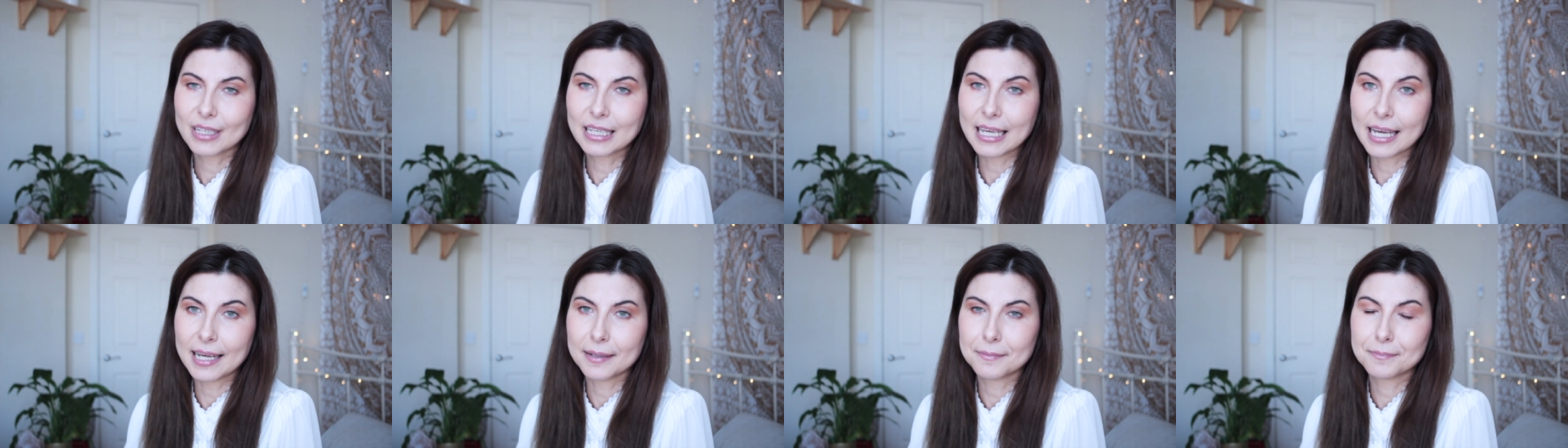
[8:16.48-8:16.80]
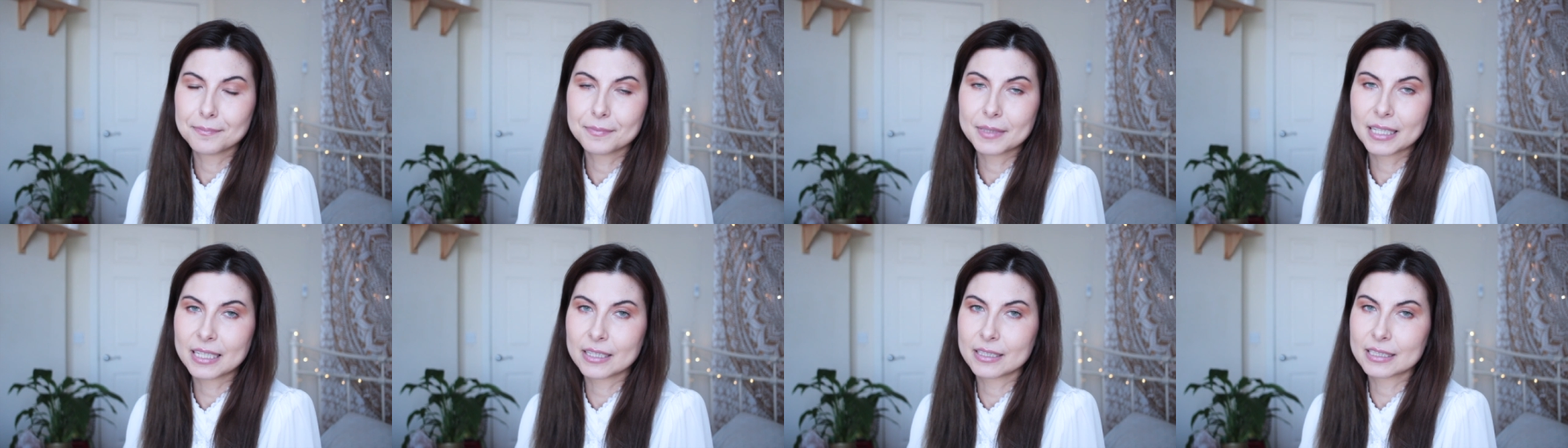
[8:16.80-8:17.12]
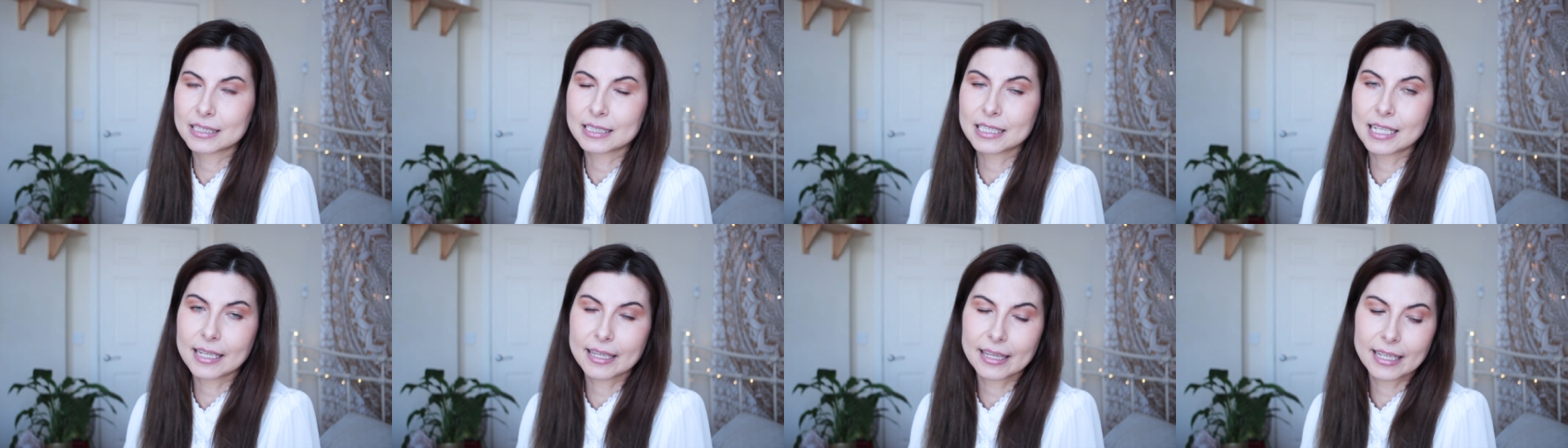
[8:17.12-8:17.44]
yeah,
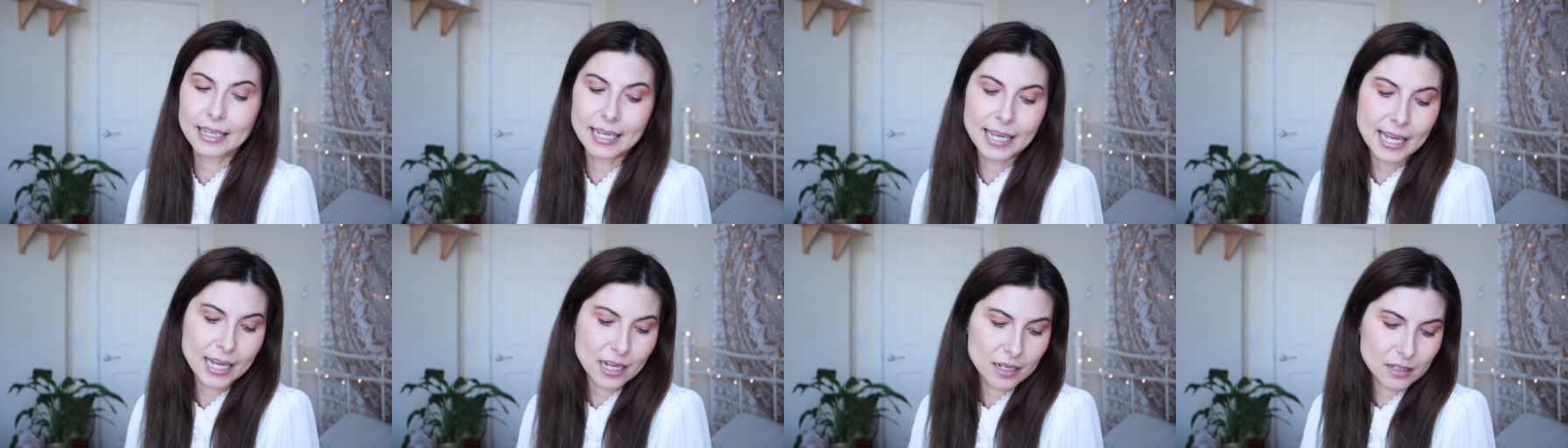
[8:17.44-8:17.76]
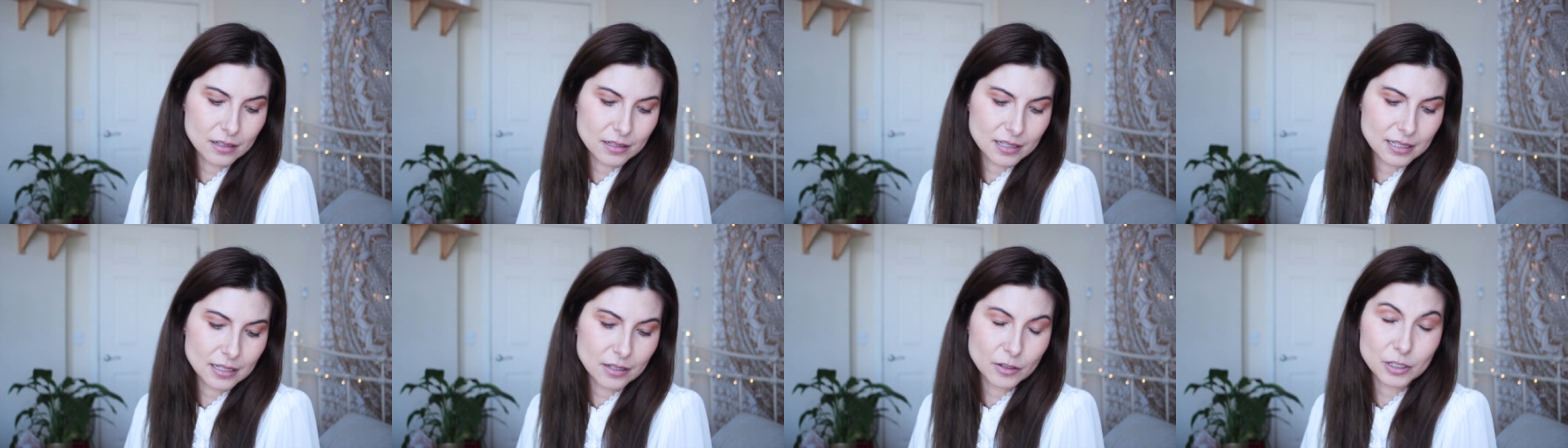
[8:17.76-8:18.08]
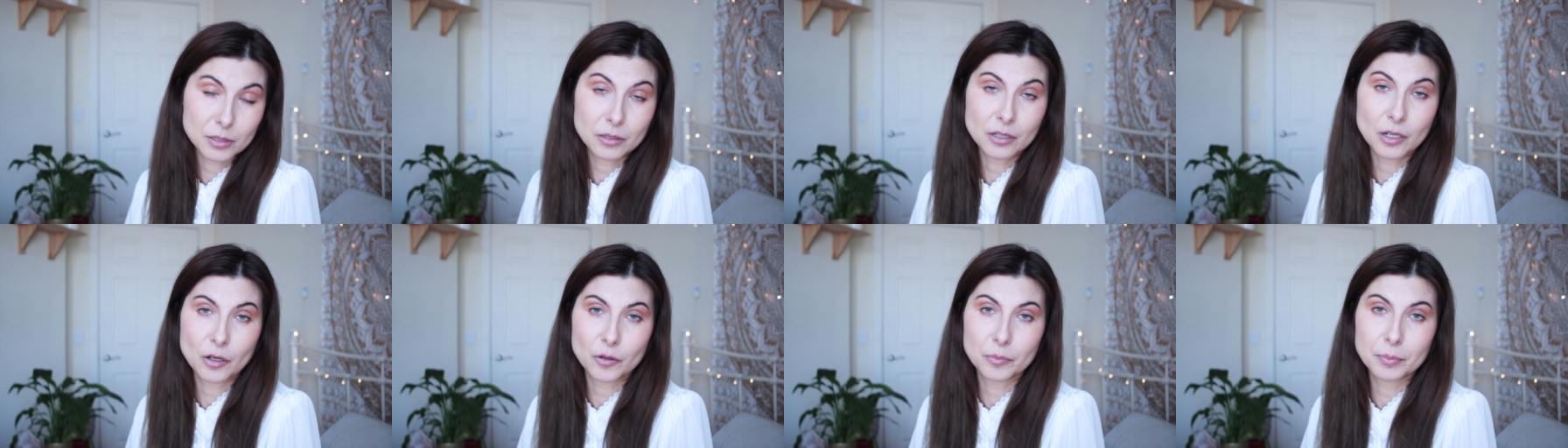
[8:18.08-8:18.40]
there's nothing else, no,
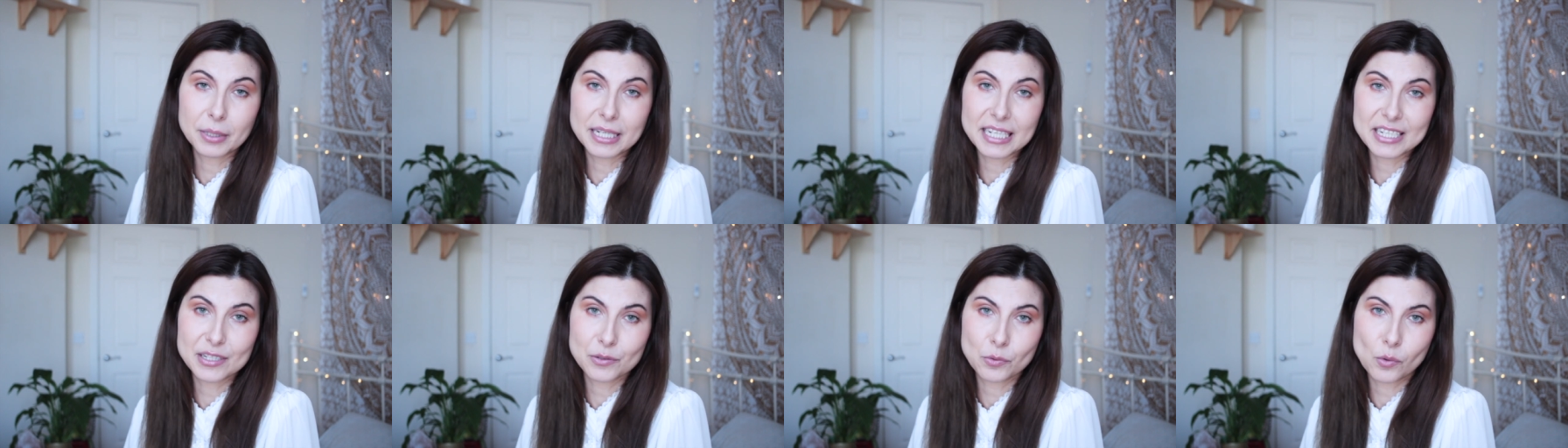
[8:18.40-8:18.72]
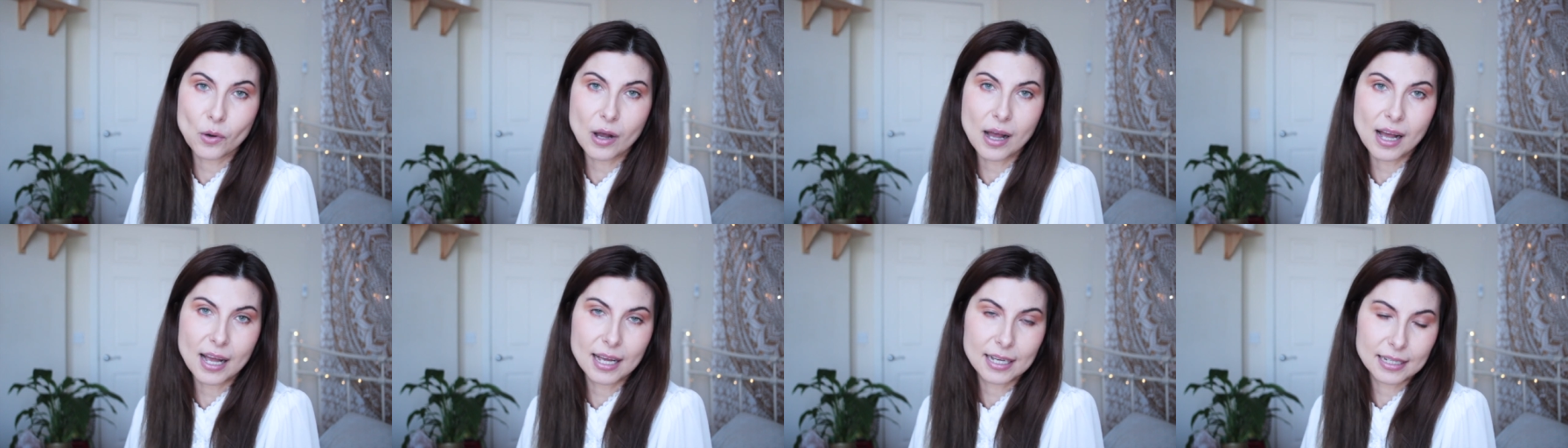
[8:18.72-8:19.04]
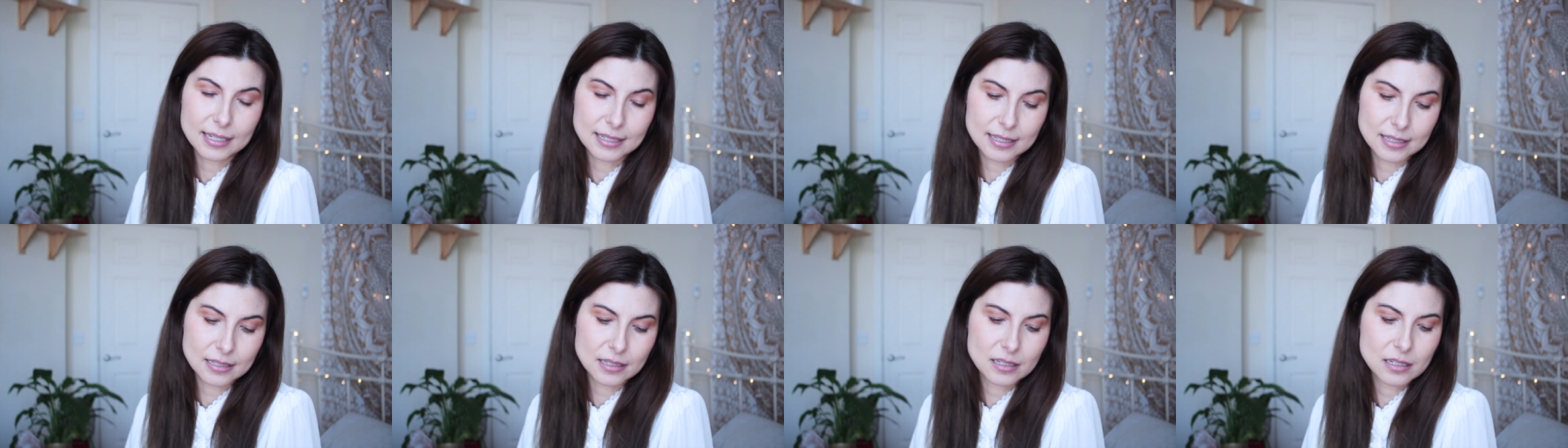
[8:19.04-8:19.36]
no
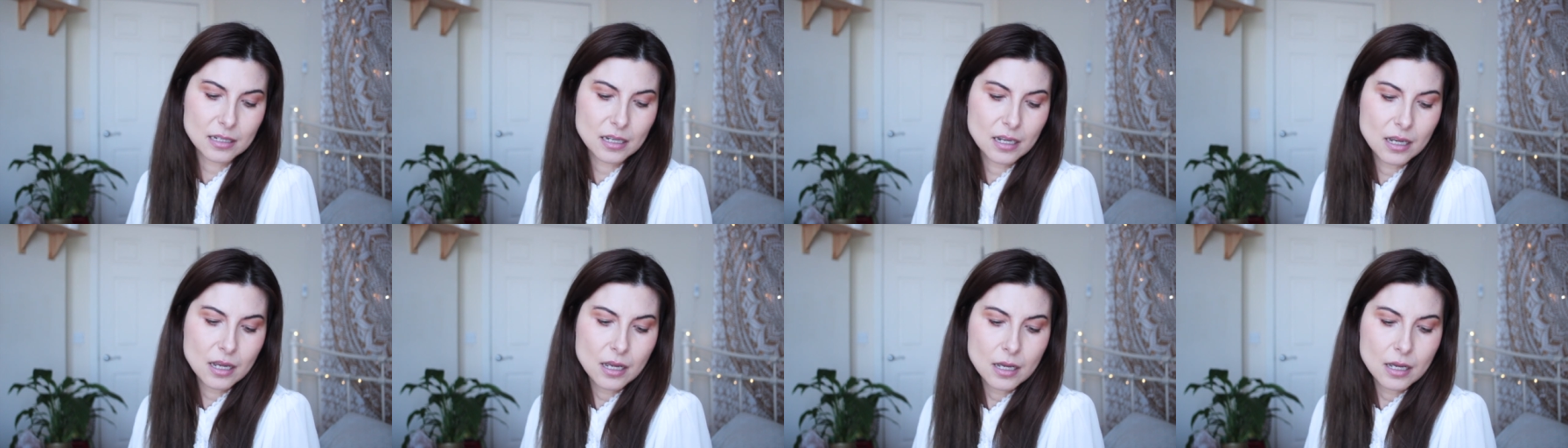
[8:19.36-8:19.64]
beeswax,